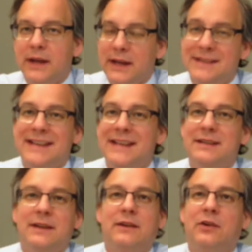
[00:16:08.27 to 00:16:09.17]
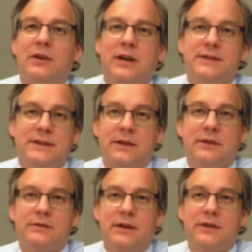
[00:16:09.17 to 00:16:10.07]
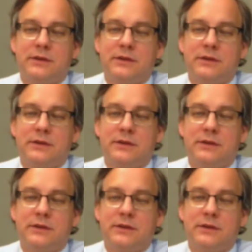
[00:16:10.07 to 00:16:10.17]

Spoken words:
It's hidden in all kinds of things, right?